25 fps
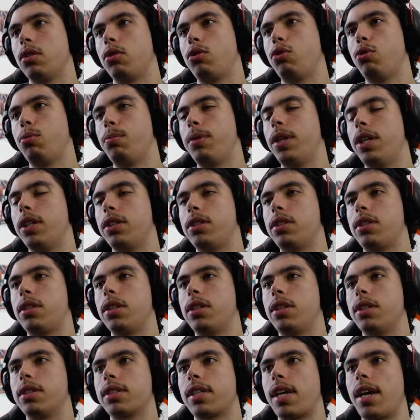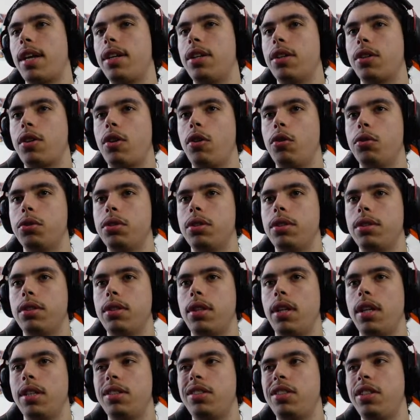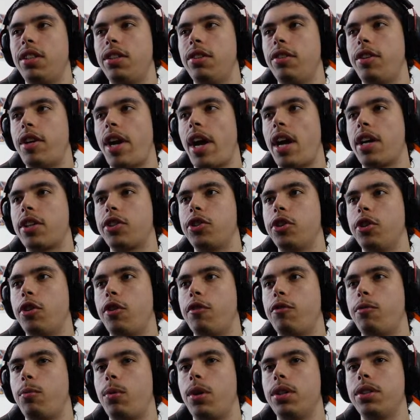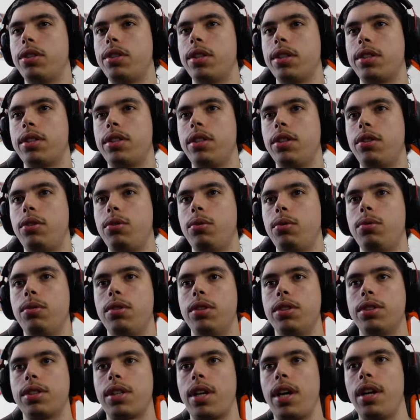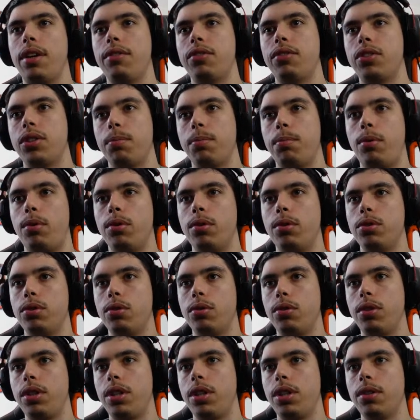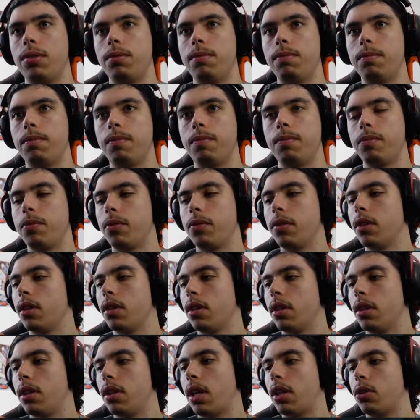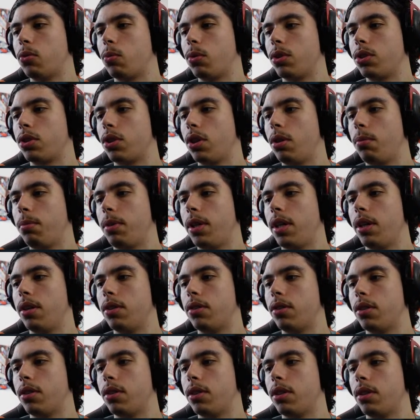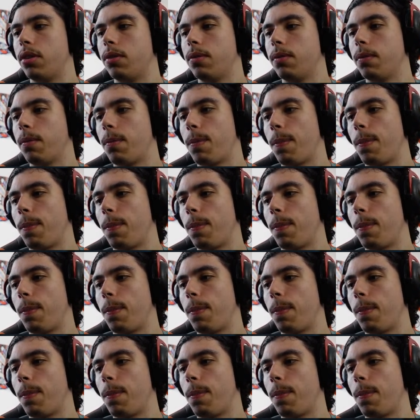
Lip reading: 2 minutes till this candle closes. Let's see the reaction of 162, this kind of support zone here. That's what's going to be interesting.